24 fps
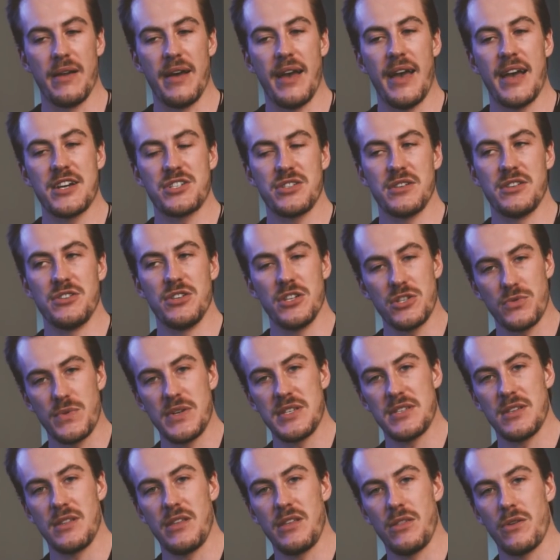I actually just
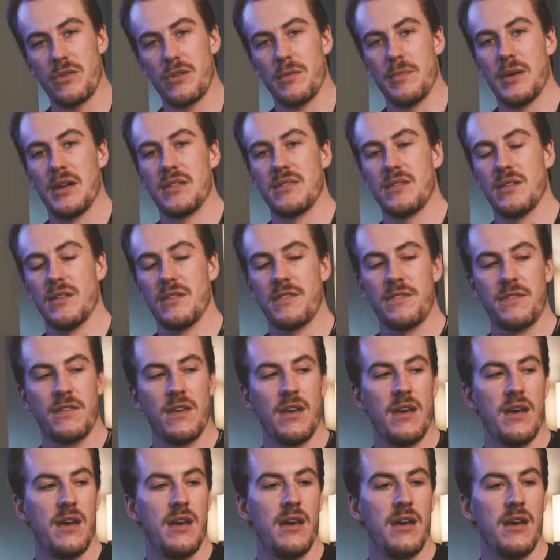recently learned about this.